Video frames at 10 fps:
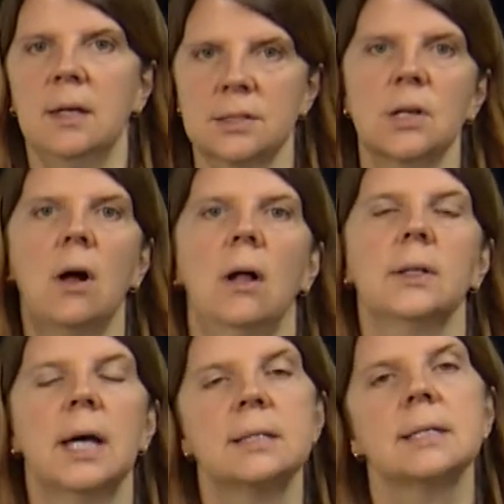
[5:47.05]
is
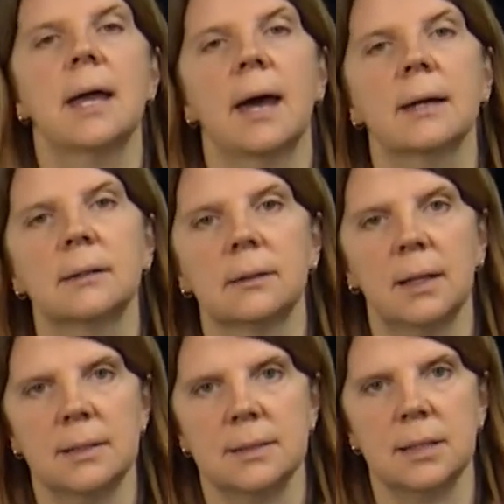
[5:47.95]
called a
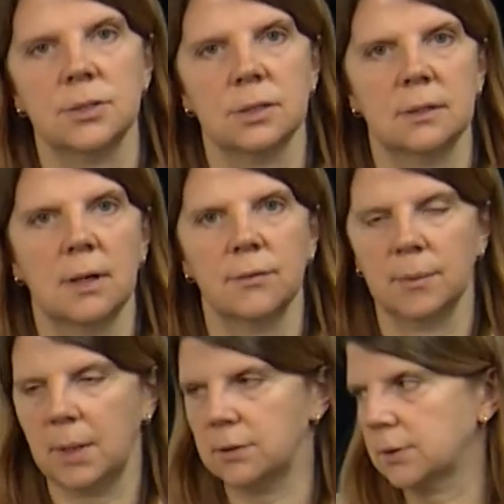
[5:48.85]
diagonalization of
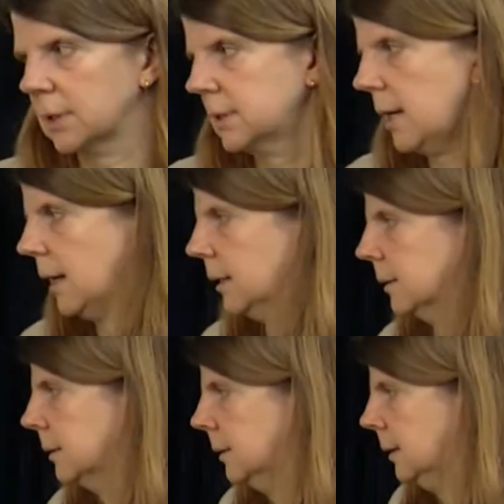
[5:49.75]
the matrix A.
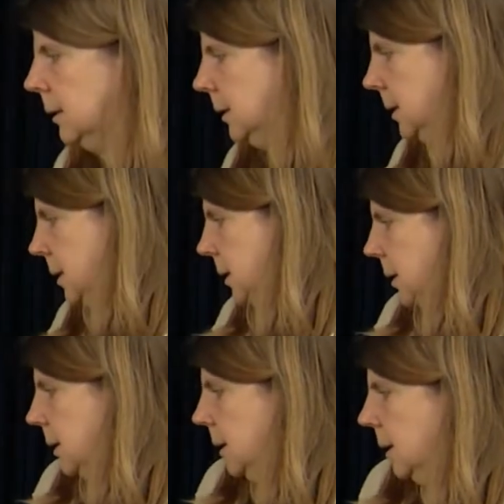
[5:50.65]

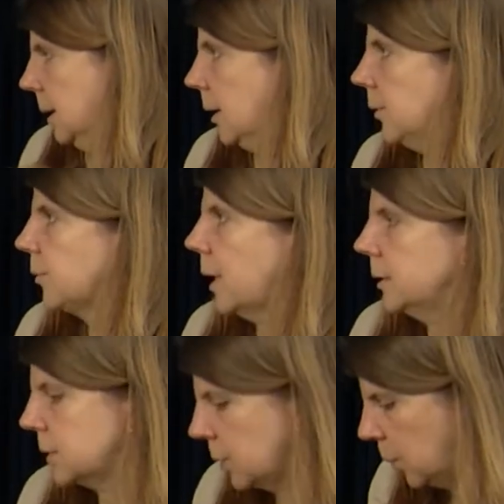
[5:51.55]
All
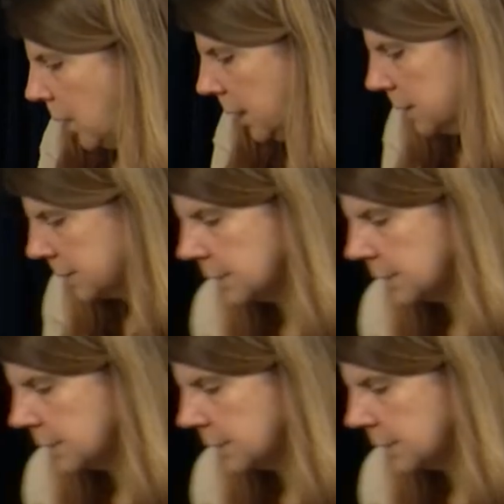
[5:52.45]
right, so why is